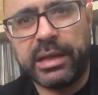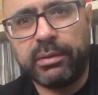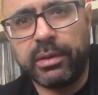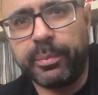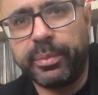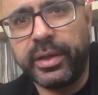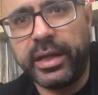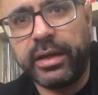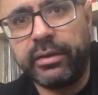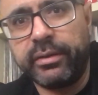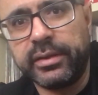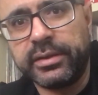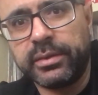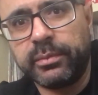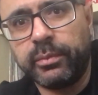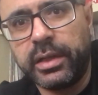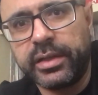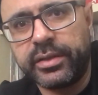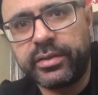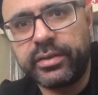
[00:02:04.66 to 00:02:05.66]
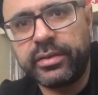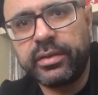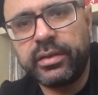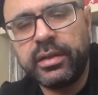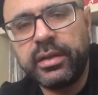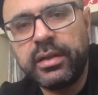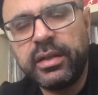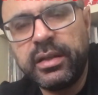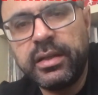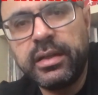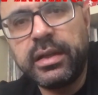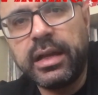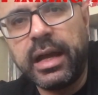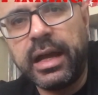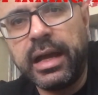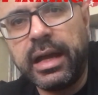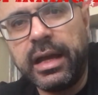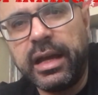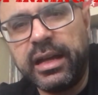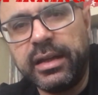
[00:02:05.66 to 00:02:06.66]
there were periods in which
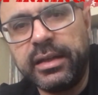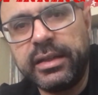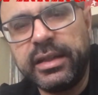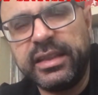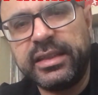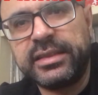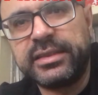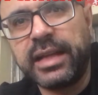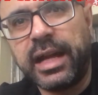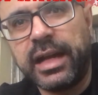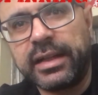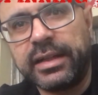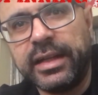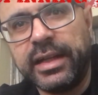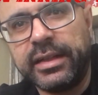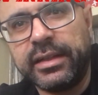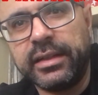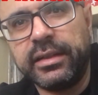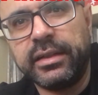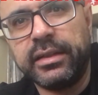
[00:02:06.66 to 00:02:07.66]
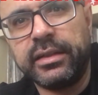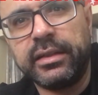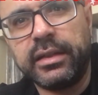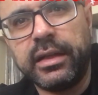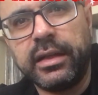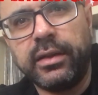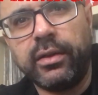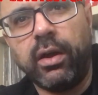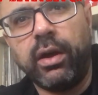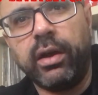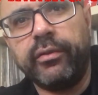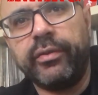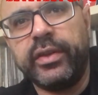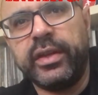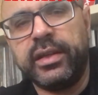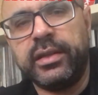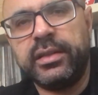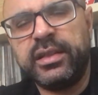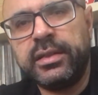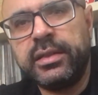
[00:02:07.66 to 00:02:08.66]
he stagnated, and a lot of
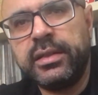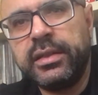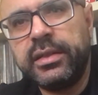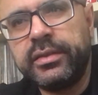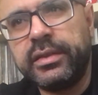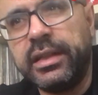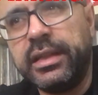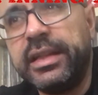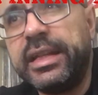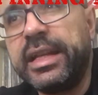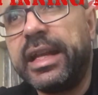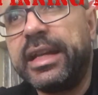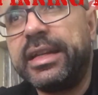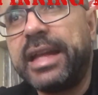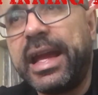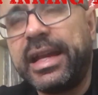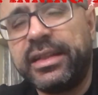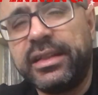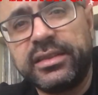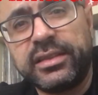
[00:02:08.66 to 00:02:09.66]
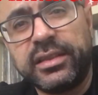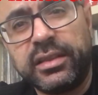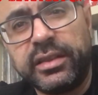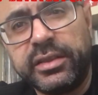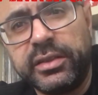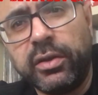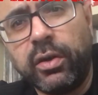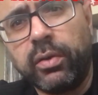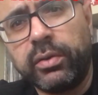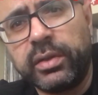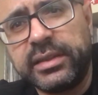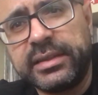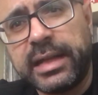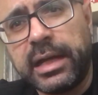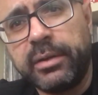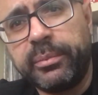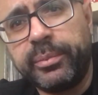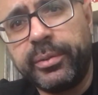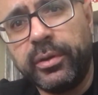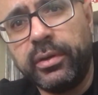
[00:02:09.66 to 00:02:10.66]
the late 90s, early 90s
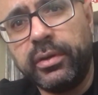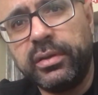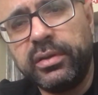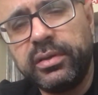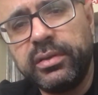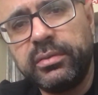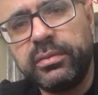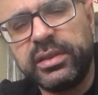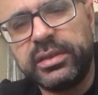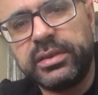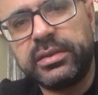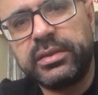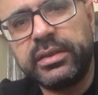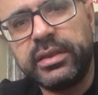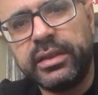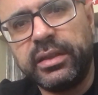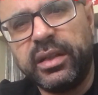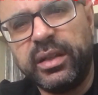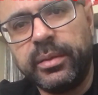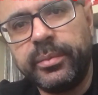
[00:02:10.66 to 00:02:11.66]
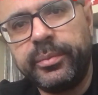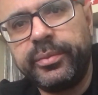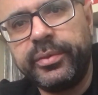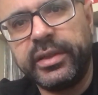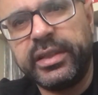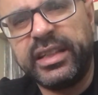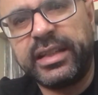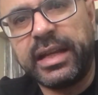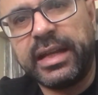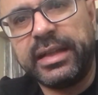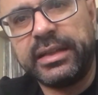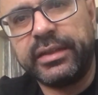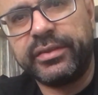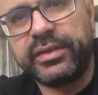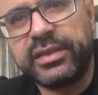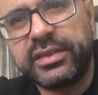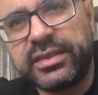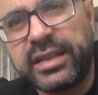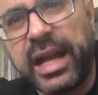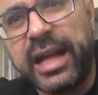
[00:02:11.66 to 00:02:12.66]
output was, pretty kind of
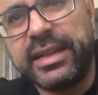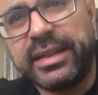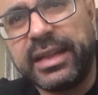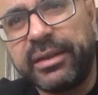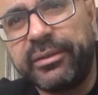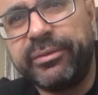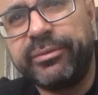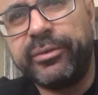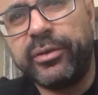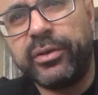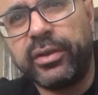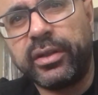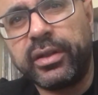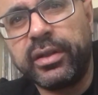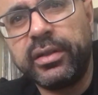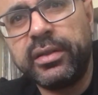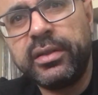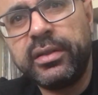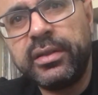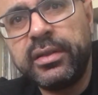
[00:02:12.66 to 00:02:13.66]
standard funk,